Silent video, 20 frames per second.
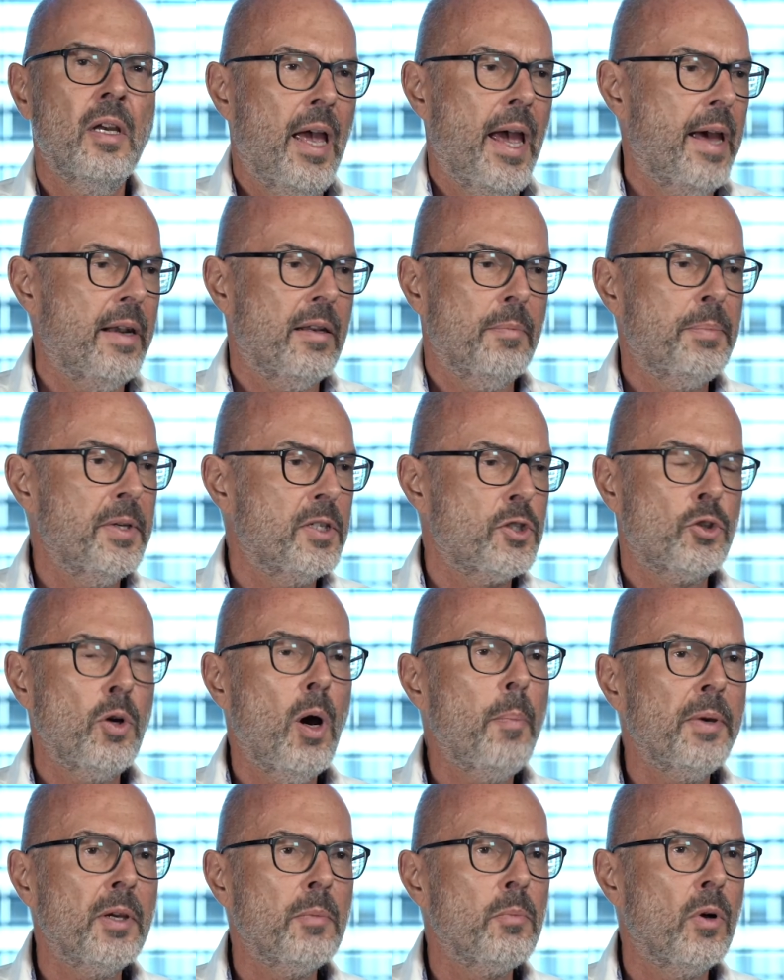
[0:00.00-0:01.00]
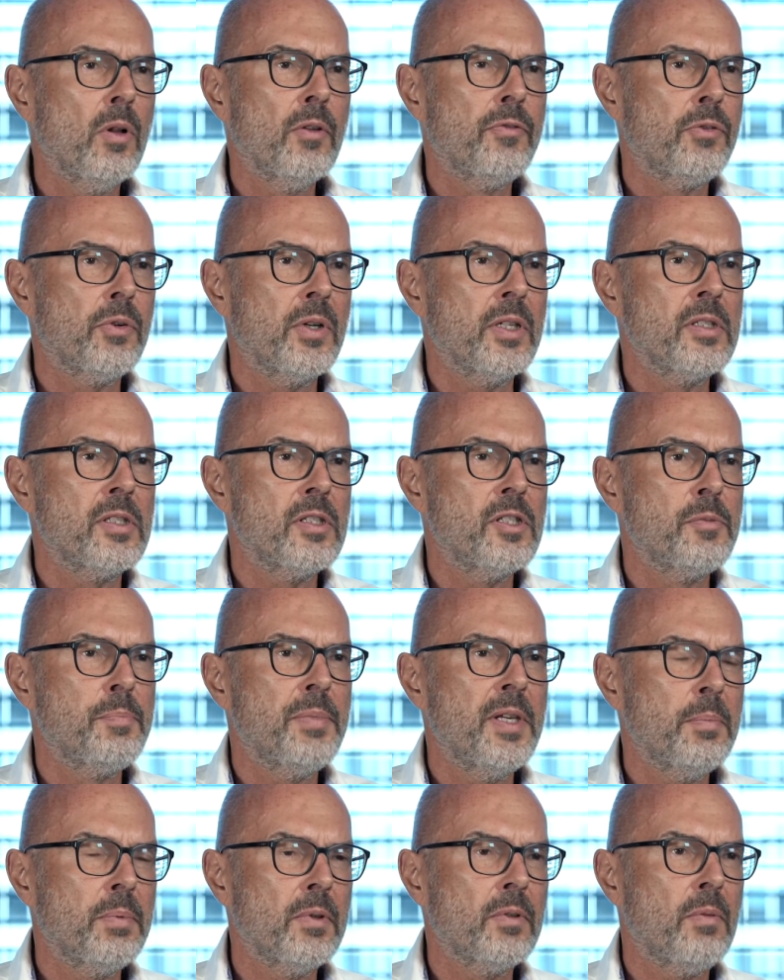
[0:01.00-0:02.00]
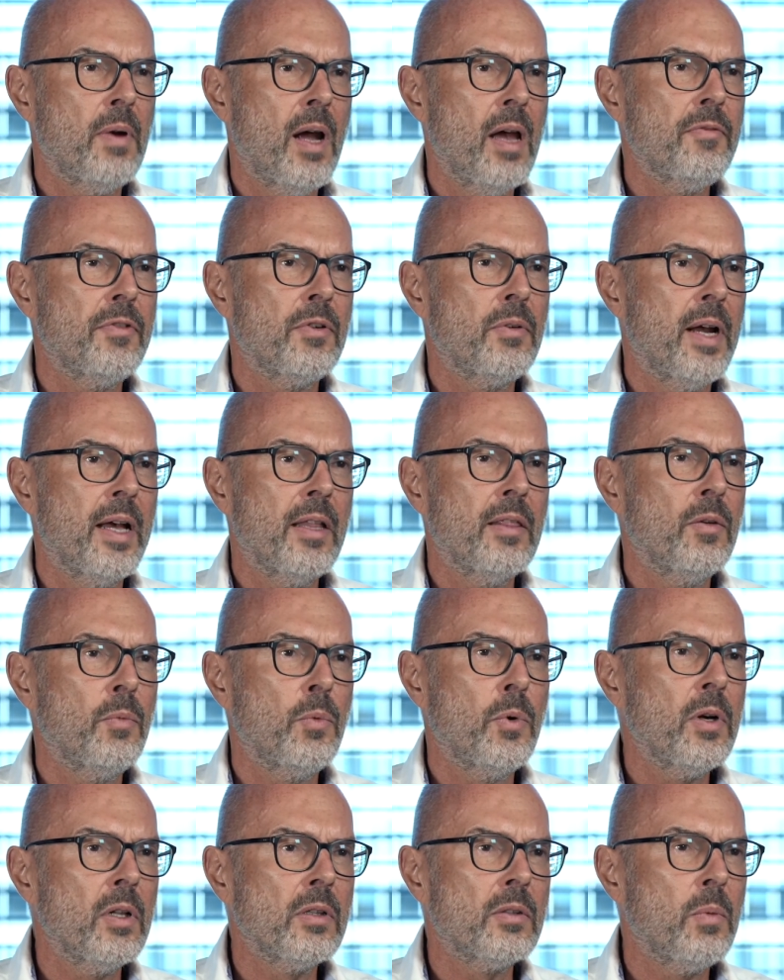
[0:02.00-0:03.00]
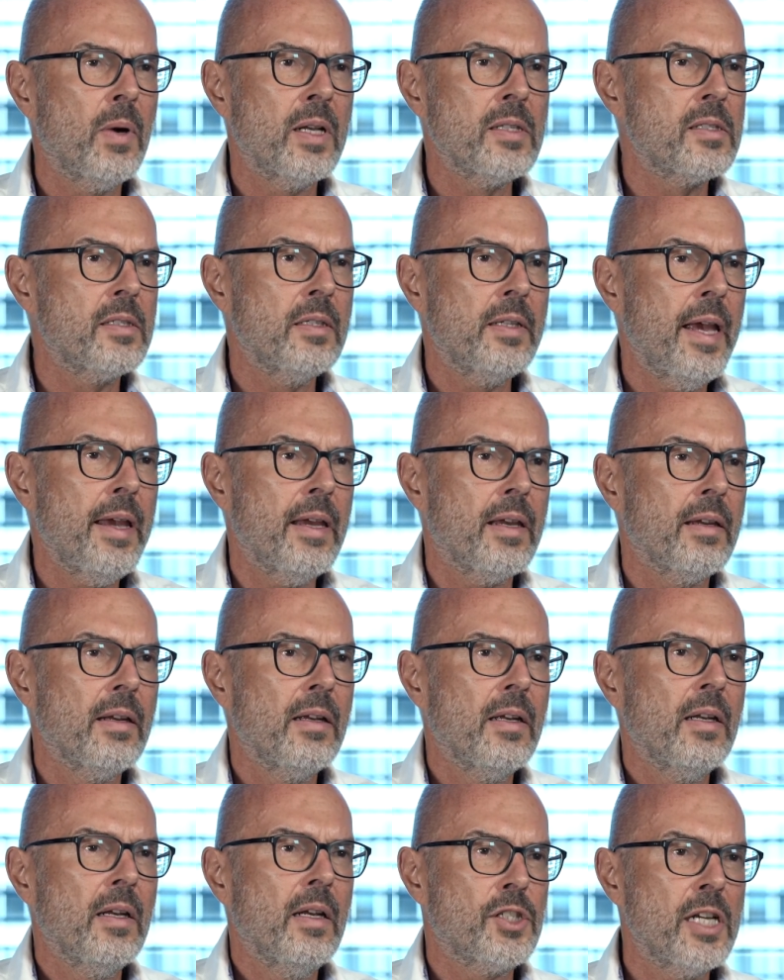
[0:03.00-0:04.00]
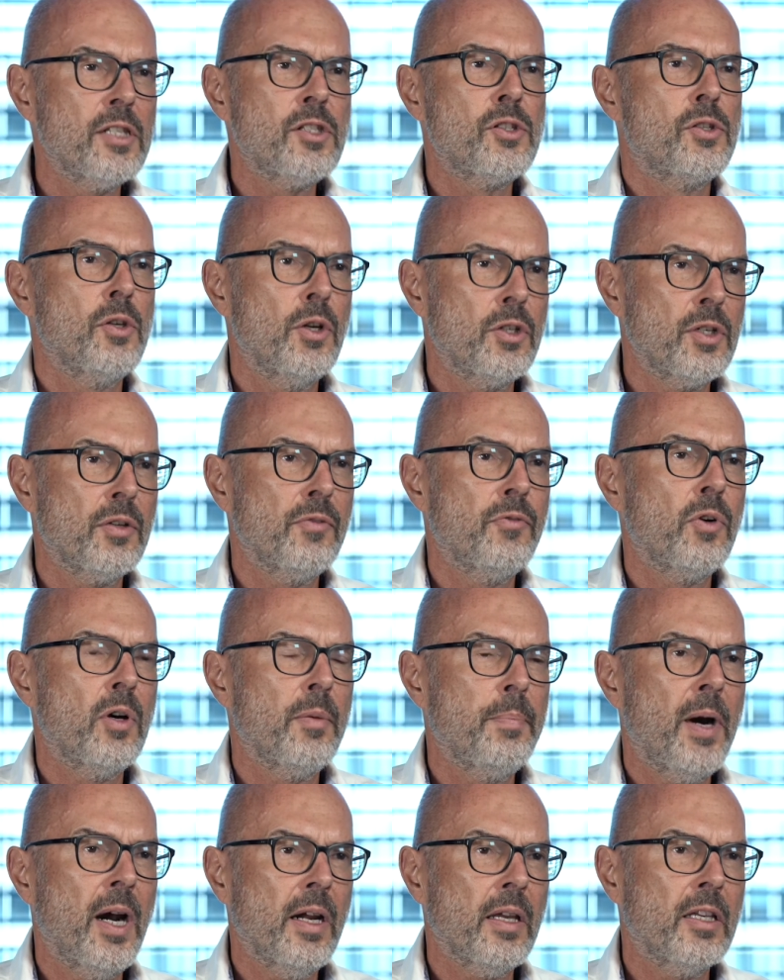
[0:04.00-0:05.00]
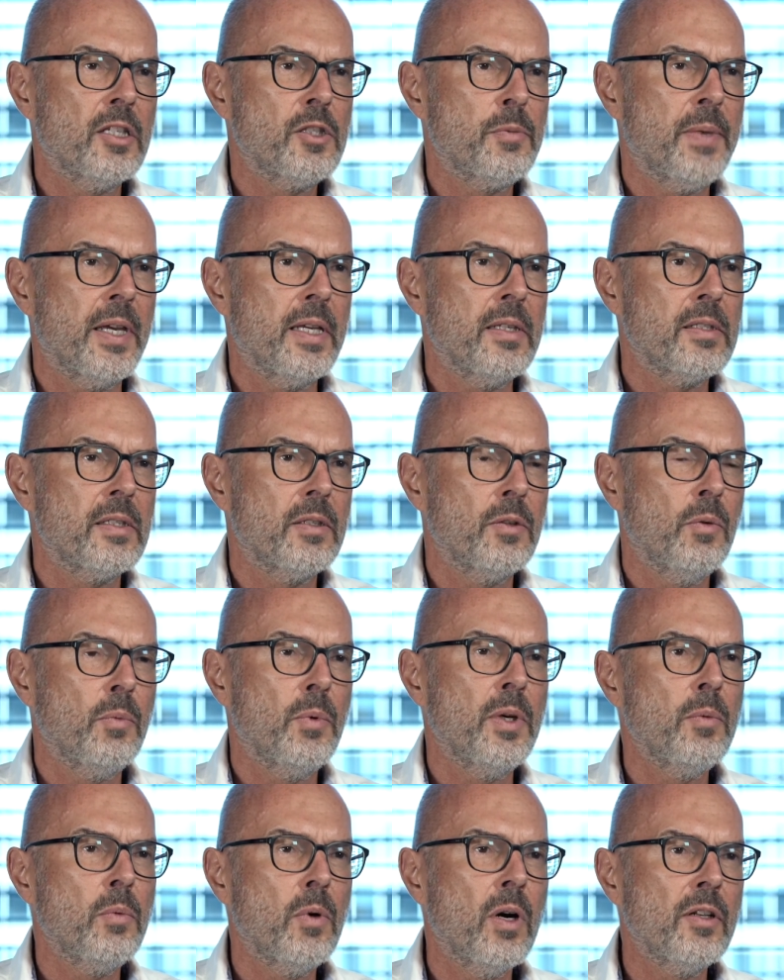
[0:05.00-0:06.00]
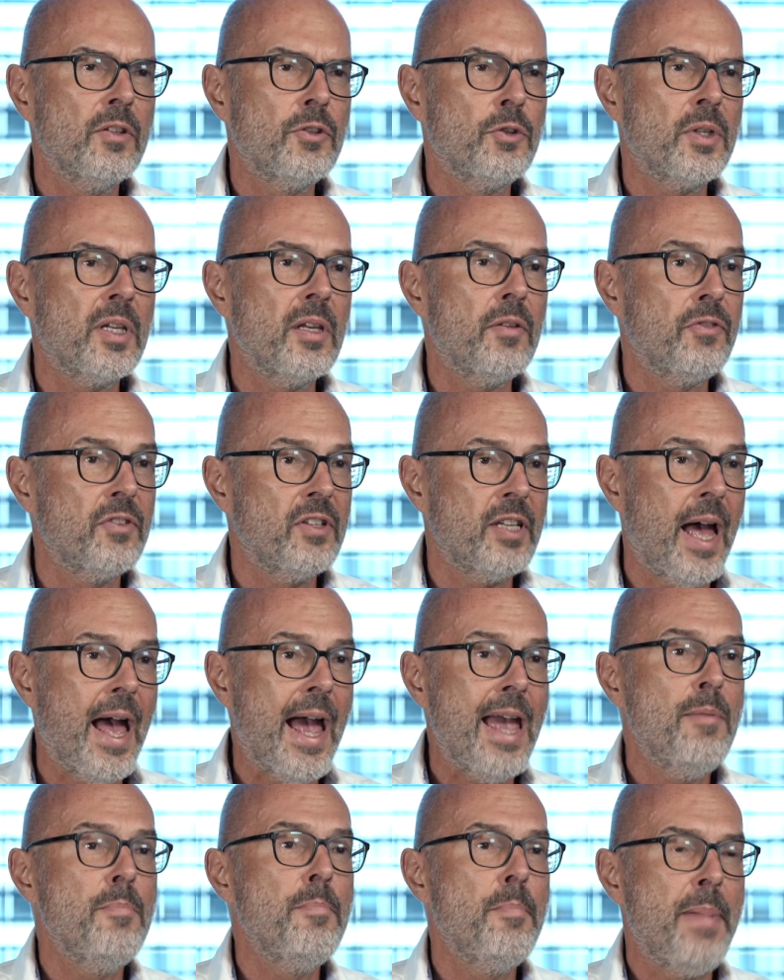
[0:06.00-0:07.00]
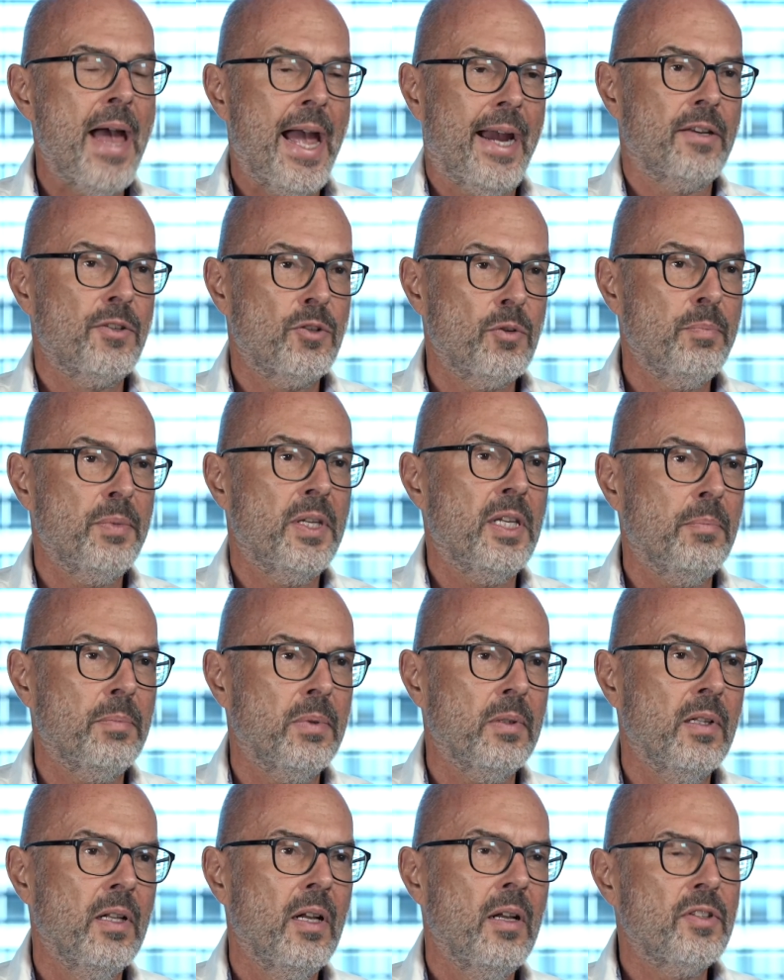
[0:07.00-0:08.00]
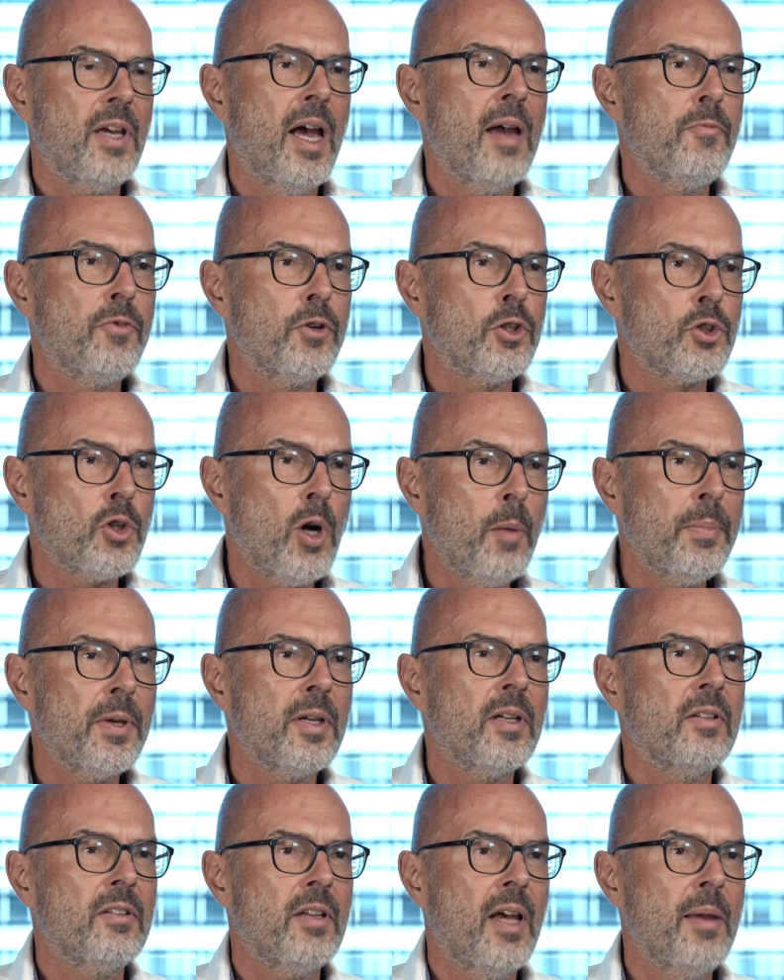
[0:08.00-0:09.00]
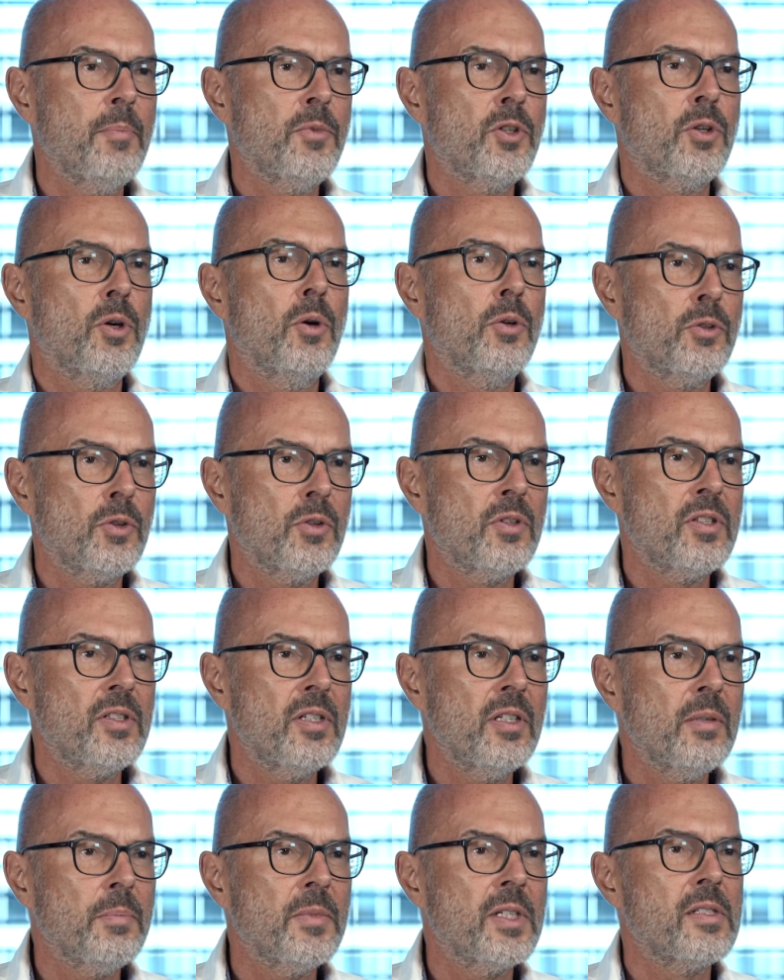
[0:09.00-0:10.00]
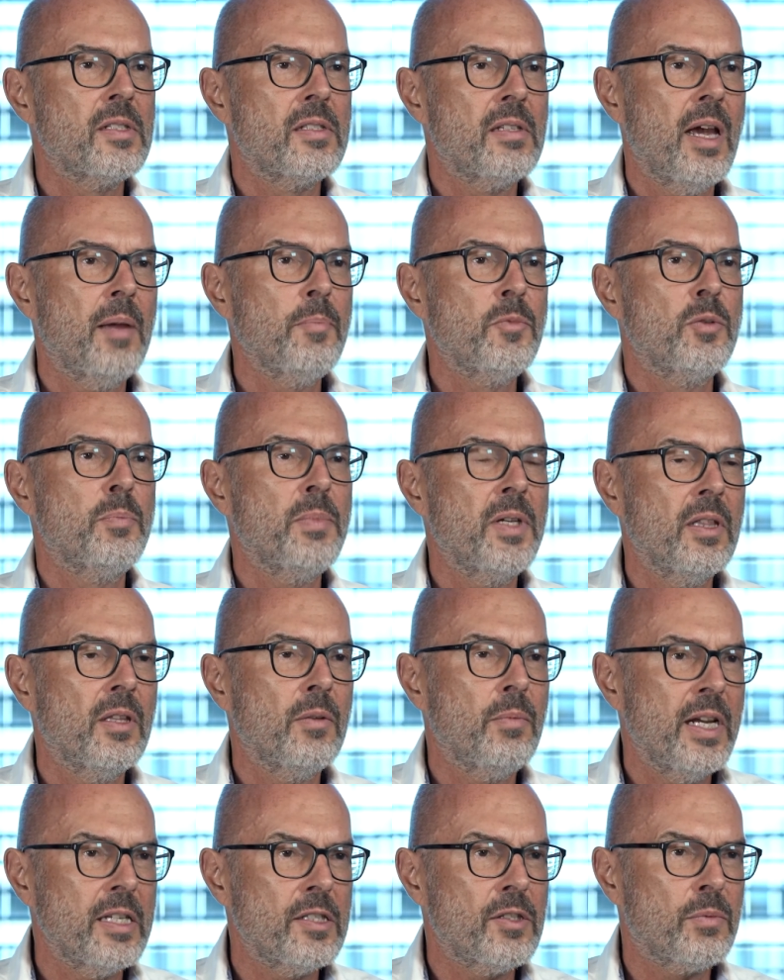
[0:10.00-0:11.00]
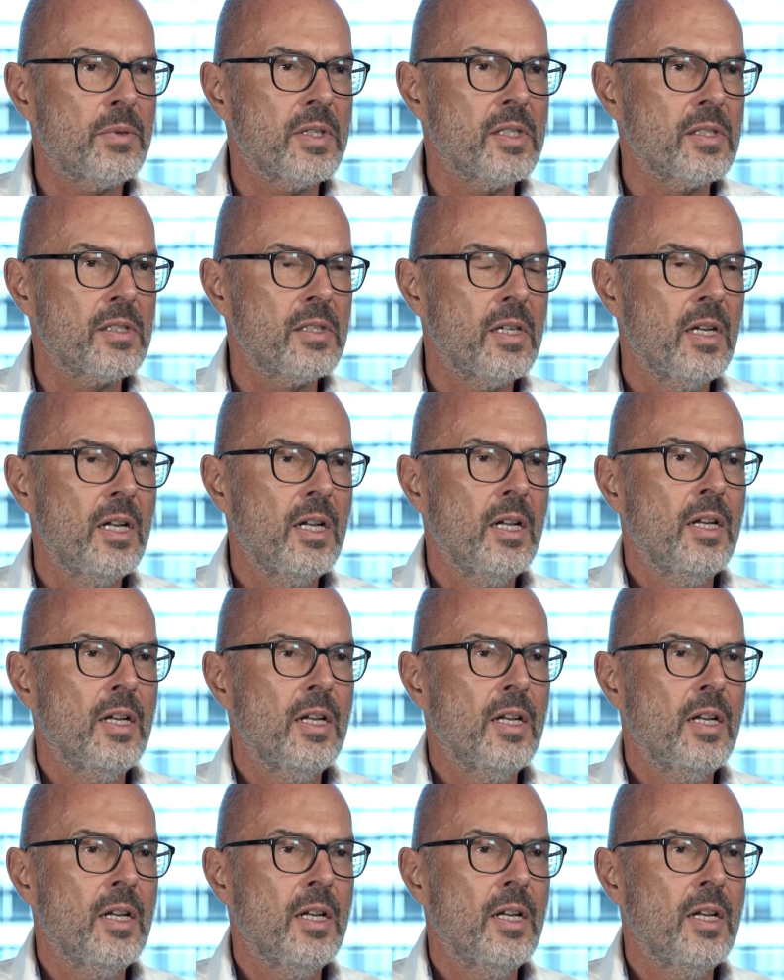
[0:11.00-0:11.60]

At a big shopping mall, for instance, people drive around the world once a day just searching for a parking space. We want to give time back to people time for shopping, time to go to the cinemas, time to be in the restaurants.